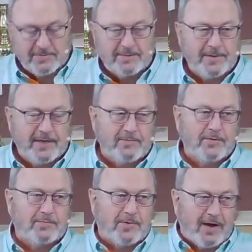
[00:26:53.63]
beaten with
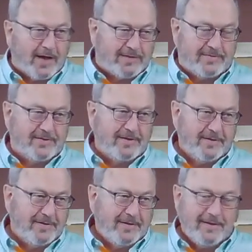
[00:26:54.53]
rods.
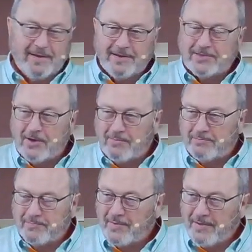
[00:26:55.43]
So
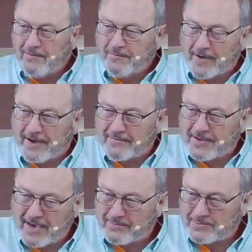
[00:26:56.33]
5
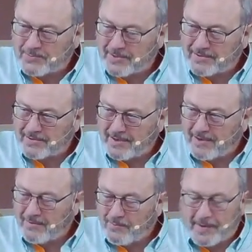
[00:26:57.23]
times with
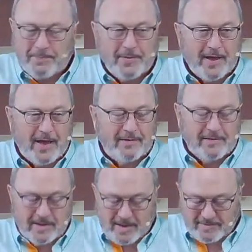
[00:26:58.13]
whip
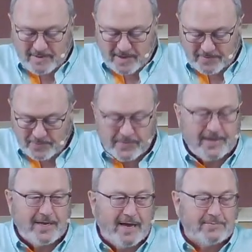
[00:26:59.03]
and 3
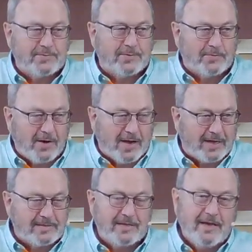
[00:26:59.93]
times with
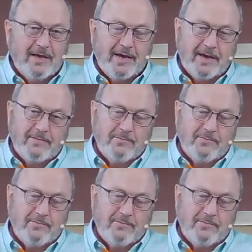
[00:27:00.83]
rods. And